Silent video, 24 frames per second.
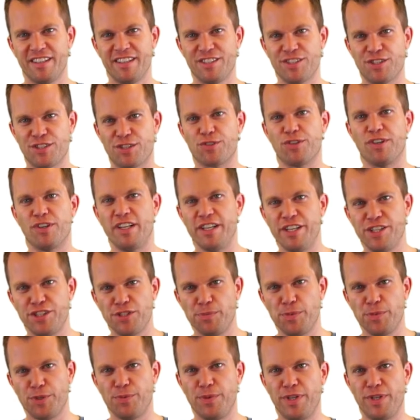Is there
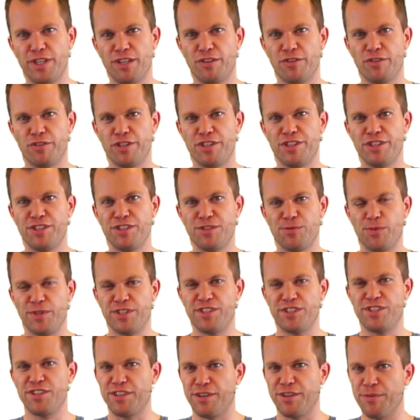correlation between the noise?
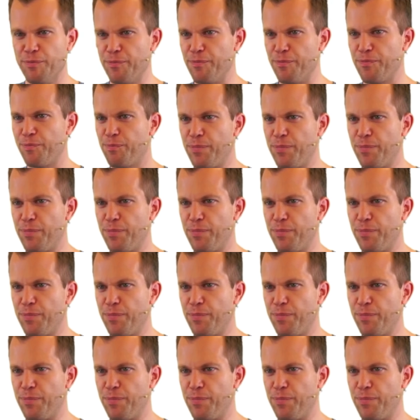What's the